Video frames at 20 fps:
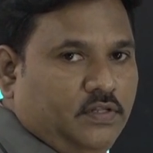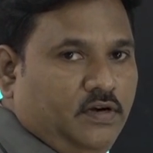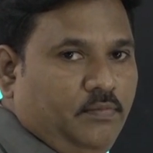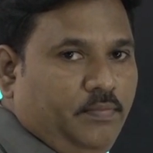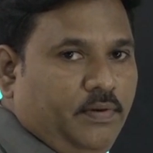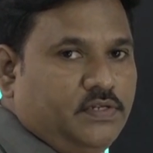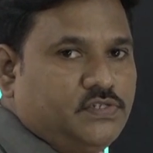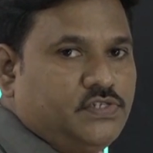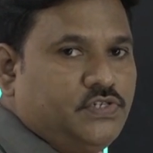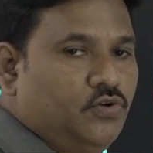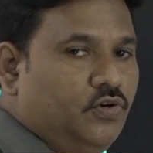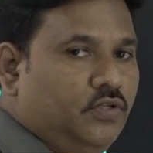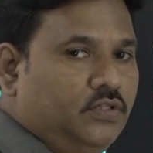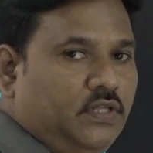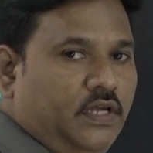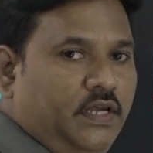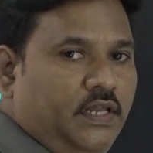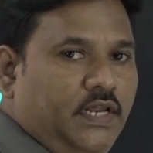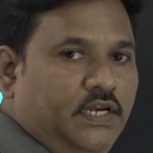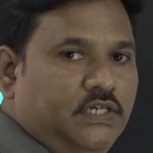That means during
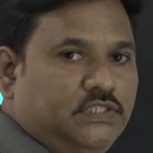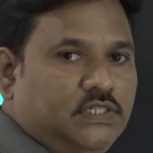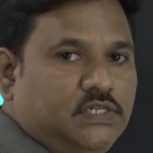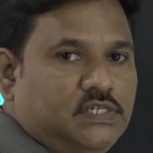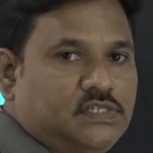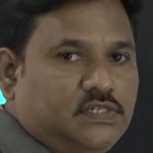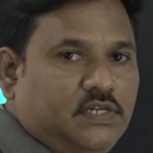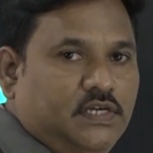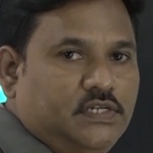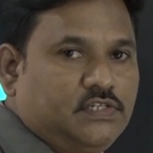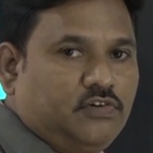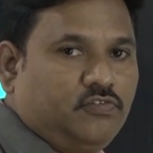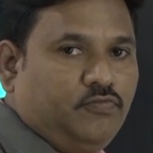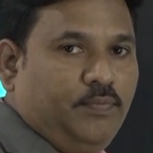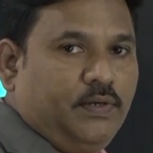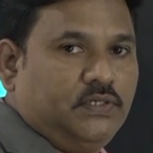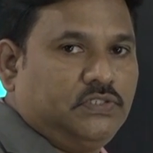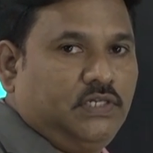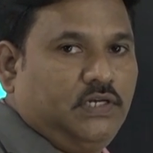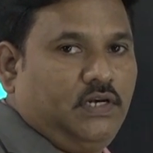the initial stage of
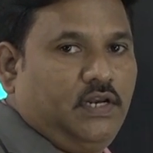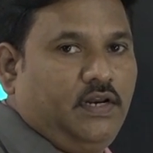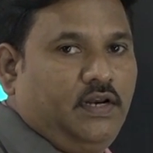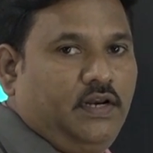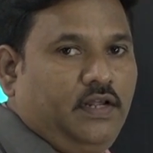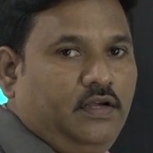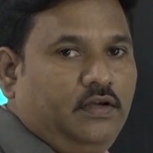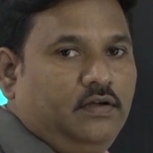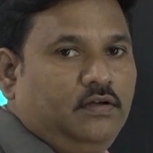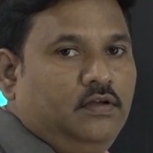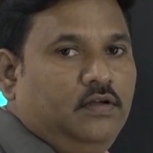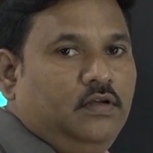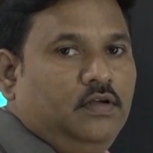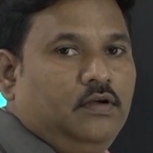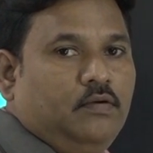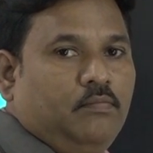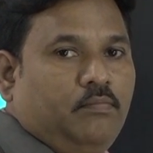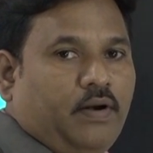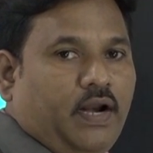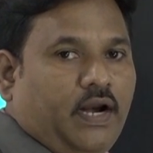machine learning
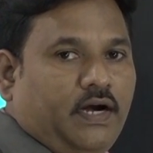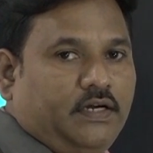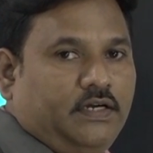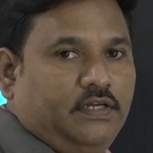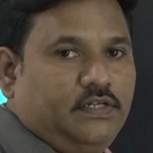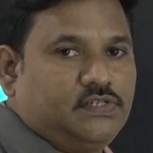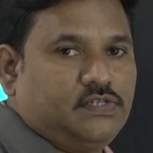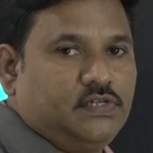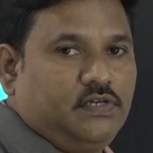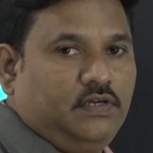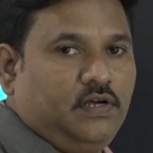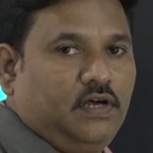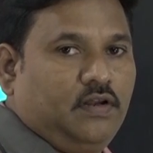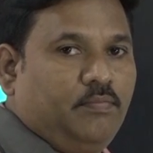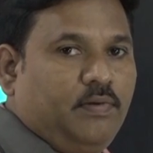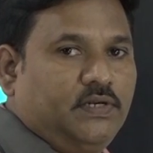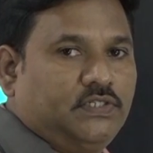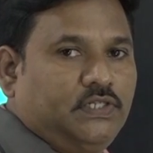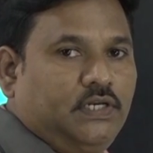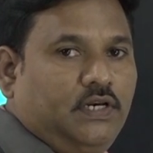practicing or
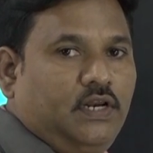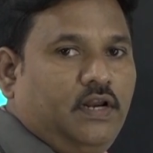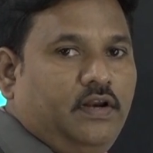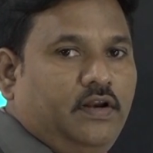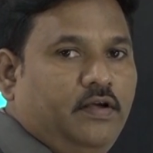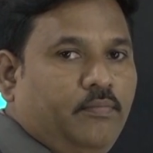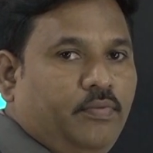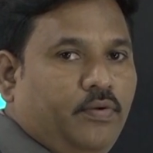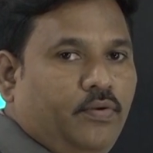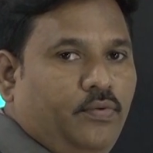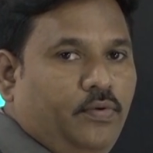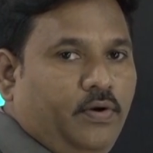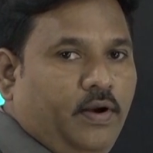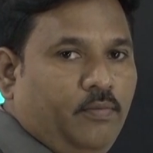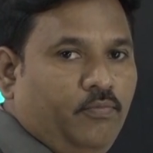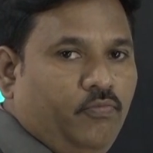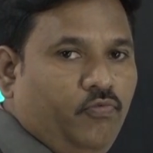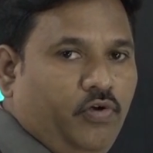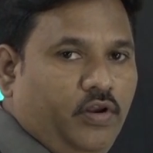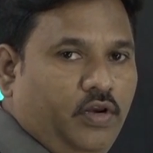machine learning
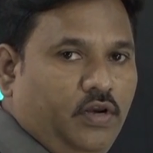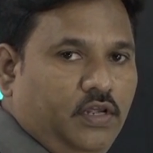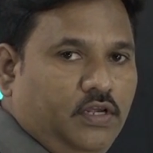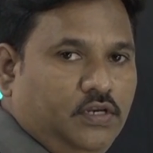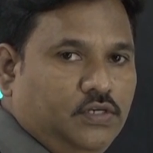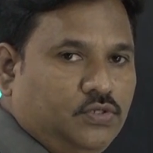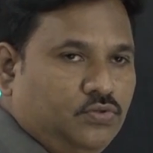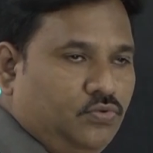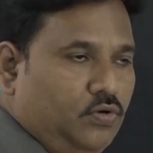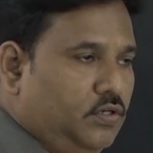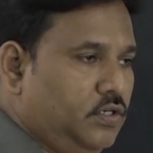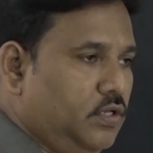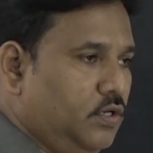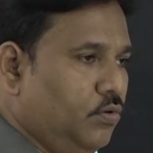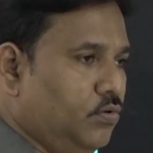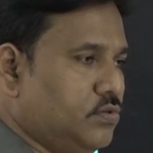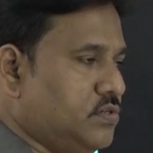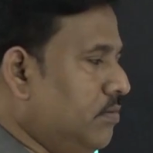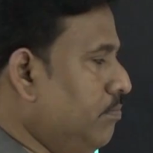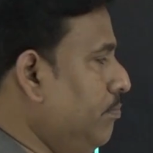program, we need to
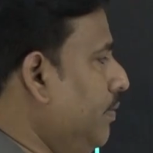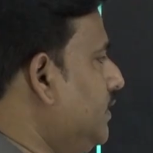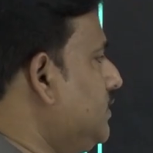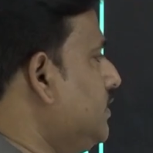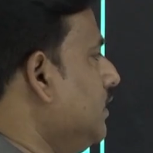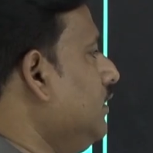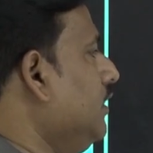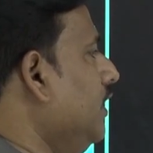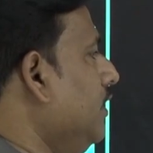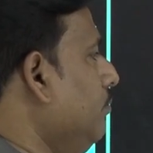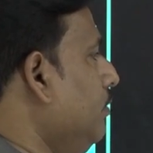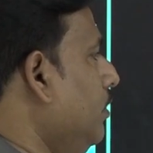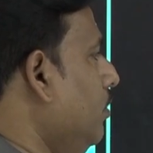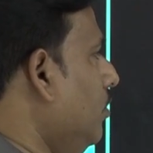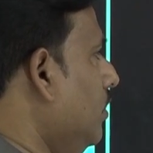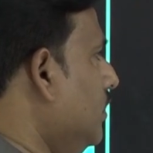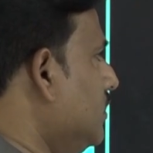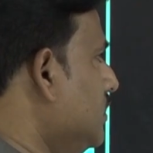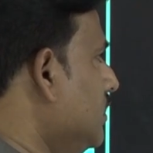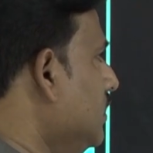undergo some basic
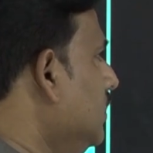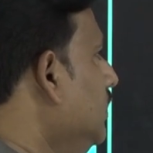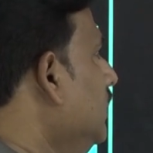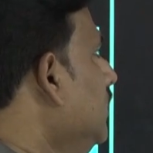terminology.